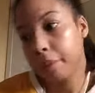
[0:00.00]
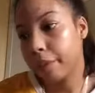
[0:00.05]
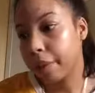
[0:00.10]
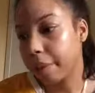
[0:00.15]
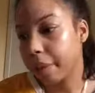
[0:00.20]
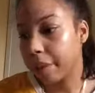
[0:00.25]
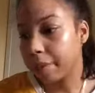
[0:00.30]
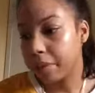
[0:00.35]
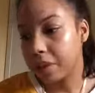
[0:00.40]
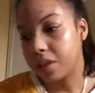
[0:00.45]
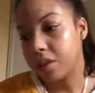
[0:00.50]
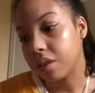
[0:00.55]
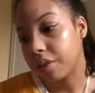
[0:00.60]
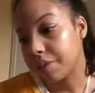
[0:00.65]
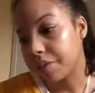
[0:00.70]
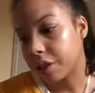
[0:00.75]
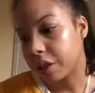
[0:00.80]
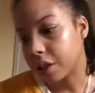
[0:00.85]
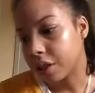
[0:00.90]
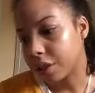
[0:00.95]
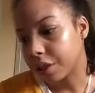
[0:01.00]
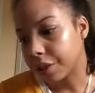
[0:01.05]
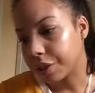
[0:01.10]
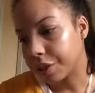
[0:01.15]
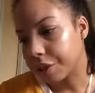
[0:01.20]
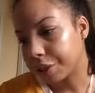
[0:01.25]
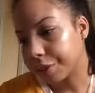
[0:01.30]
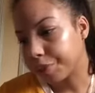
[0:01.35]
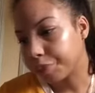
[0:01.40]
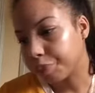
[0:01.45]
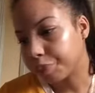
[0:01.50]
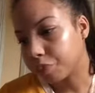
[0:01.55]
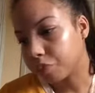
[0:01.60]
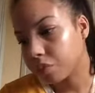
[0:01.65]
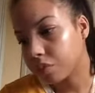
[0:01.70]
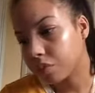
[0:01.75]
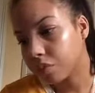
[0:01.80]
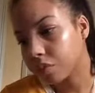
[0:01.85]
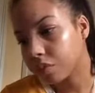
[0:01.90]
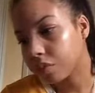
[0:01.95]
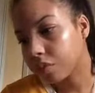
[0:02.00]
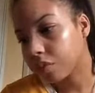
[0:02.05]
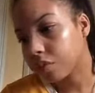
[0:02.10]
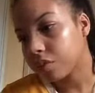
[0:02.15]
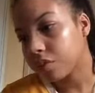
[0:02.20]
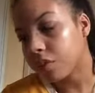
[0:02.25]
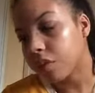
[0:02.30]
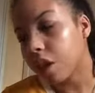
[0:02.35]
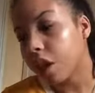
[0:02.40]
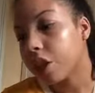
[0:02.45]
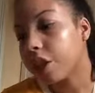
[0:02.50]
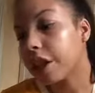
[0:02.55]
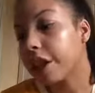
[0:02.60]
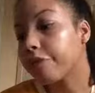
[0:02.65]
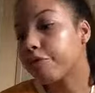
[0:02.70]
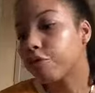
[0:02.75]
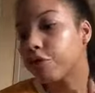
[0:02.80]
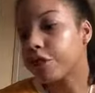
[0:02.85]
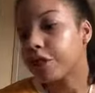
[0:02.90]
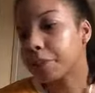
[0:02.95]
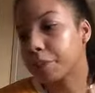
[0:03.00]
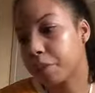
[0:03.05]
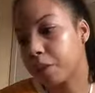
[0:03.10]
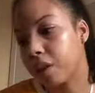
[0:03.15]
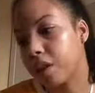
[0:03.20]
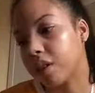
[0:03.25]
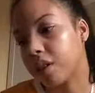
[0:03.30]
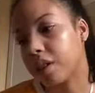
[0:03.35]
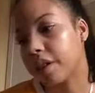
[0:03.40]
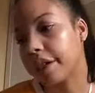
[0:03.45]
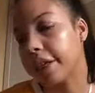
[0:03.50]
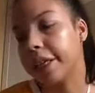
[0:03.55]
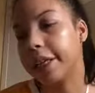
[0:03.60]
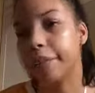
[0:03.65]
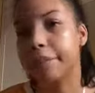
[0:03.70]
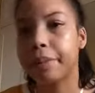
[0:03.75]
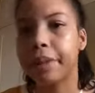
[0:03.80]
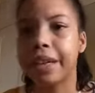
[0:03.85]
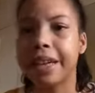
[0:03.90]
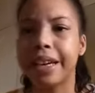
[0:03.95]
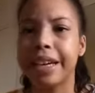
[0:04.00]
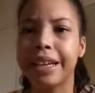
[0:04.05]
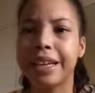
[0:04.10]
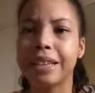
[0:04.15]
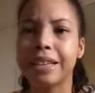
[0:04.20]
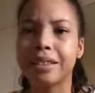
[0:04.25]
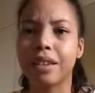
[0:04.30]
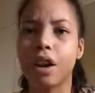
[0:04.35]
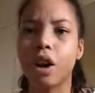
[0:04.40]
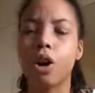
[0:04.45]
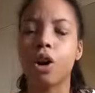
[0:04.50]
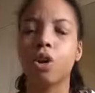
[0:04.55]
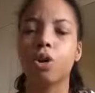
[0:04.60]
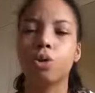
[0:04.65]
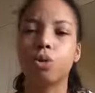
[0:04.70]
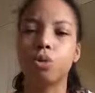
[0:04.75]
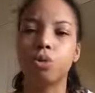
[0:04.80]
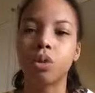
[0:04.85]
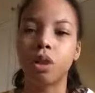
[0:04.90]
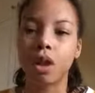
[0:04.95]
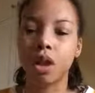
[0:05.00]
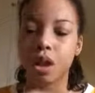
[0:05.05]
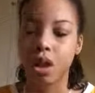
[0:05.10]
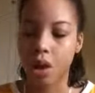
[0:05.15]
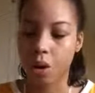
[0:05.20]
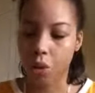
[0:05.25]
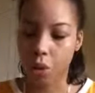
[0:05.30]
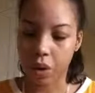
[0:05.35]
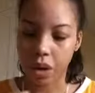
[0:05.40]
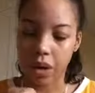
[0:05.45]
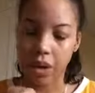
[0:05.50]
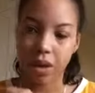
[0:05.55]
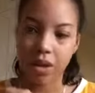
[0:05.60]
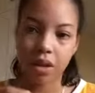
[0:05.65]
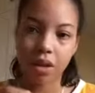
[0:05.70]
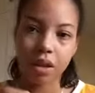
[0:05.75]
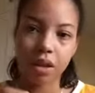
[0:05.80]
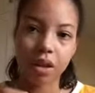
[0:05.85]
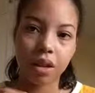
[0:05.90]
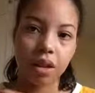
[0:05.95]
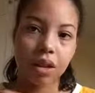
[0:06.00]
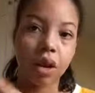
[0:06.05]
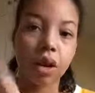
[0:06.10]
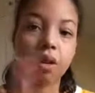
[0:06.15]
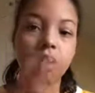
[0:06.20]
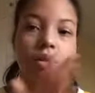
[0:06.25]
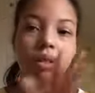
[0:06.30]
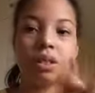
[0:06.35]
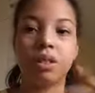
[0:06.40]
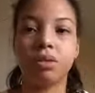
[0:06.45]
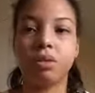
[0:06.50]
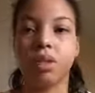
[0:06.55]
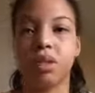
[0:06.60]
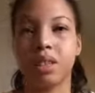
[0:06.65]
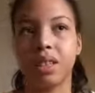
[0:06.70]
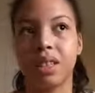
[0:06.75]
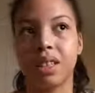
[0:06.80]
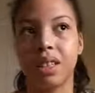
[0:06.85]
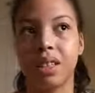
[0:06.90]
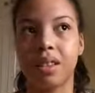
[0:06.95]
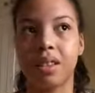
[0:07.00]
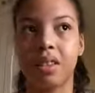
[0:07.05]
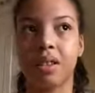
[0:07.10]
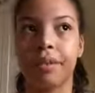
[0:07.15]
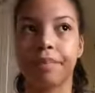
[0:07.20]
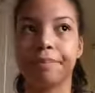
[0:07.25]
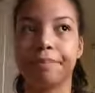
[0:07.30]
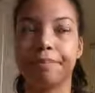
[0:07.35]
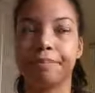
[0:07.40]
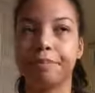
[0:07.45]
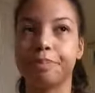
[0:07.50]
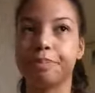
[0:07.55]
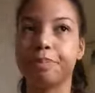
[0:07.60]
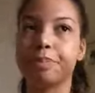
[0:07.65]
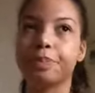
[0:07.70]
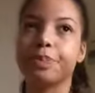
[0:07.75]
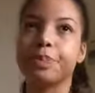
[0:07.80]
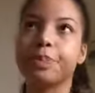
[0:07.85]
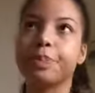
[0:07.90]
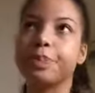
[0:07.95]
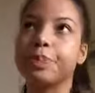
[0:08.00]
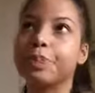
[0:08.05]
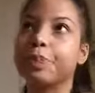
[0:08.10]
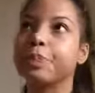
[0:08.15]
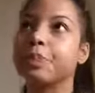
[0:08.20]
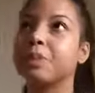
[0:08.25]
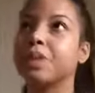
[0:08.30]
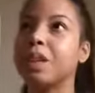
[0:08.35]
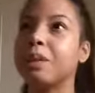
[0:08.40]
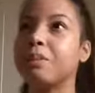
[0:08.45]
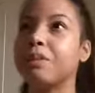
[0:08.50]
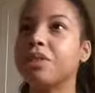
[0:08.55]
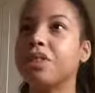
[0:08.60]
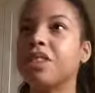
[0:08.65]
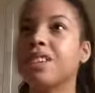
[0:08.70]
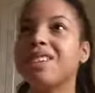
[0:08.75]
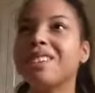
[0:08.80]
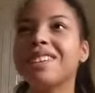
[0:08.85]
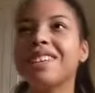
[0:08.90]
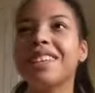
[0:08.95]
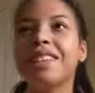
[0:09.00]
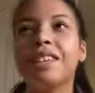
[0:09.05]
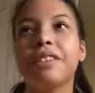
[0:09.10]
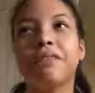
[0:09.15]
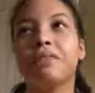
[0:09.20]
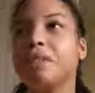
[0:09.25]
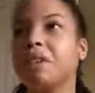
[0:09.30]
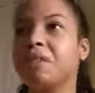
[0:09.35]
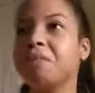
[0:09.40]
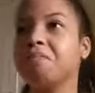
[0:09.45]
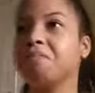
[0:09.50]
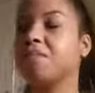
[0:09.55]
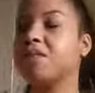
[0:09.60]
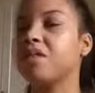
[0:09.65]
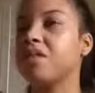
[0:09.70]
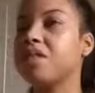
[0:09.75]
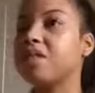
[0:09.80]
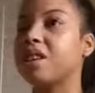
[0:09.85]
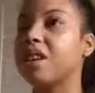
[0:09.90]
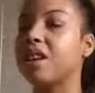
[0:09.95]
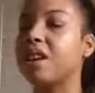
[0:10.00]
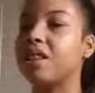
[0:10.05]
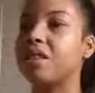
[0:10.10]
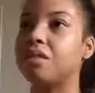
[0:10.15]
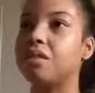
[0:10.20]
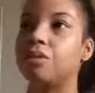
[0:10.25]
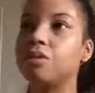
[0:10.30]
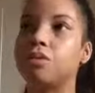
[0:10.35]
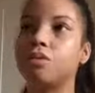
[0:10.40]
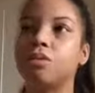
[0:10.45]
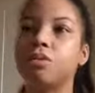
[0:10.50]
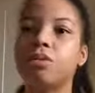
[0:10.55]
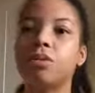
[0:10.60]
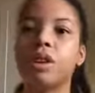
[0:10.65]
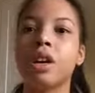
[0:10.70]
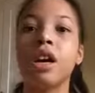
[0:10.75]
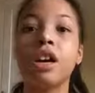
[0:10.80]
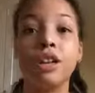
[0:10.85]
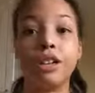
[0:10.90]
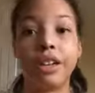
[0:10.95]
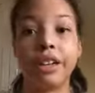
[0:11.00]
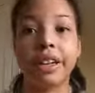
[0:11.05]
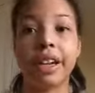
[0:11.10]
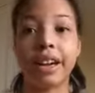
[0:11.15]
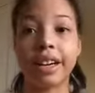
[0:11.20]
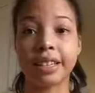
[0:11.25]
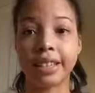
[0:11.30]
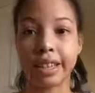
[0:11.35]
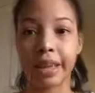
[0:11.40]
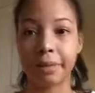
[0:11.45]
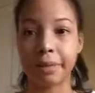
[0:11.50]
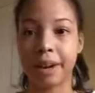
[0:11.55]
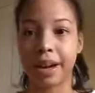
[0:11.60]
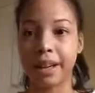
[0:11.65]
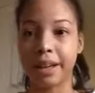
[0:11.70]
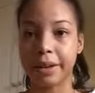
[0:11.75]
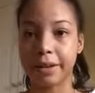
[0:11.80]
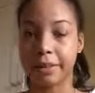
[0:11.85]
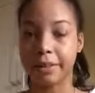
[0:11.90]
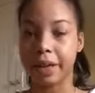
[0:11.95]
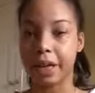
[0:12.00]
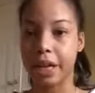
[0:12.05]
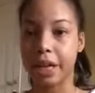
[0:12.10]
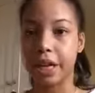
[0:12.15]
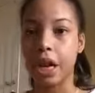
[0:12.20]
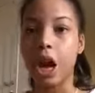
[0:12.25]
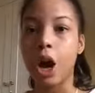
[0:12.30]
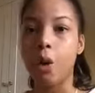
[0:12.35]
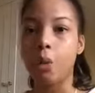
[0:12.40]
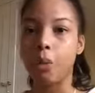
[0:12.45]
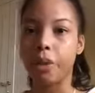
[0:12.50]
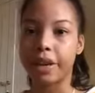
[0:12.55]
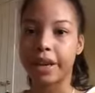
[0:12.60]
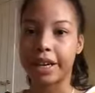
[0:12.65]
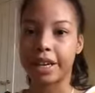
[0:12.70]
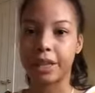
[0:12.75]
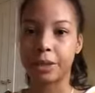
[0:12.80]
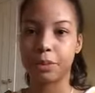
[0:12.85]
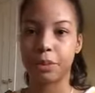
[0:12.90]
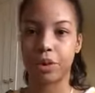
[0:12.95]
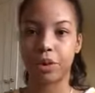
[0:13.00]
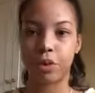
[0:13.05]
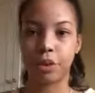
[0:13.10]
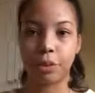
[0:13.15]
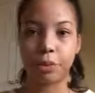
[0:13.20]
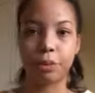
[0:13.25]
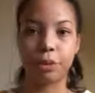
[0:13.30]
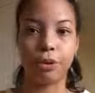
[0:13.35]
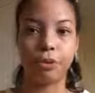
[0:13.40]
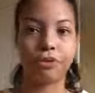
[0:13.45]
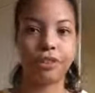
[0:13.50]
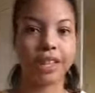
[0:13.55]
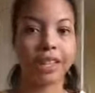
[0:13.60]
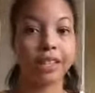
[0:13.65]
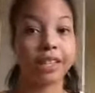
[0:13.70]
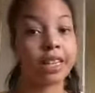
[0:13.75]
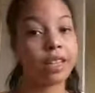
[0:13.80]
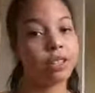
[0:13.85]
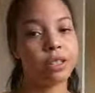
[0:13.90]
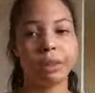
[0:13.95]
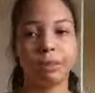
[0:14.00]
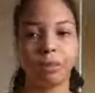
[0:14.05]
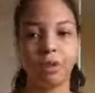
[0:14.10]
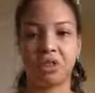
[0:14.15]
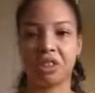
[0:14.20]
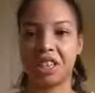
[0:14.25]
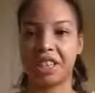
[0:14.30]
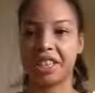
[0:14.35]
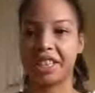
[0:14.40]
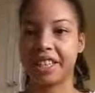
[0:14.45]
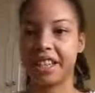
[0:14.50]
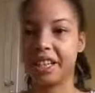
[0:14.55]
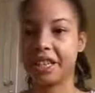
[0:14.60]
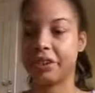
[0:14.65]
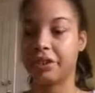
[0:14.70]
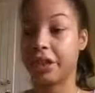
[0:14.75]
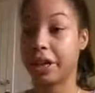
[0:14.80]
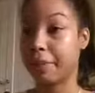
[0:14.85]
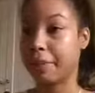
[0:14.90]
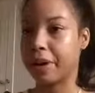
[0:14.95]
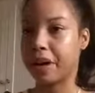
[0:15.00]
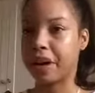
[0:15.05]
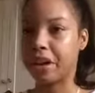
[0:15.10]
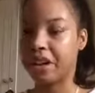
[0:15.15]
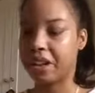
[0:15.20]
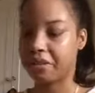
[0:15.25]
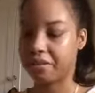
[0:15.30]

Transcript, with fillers: Maybe I missed something. I don't know. You have Ross Butler. He played oh, when the oh I don't want to say anything. I'm not gonna say anything because oh, you guys get mad at me when I spoil the movies, so I'm not going to say anything about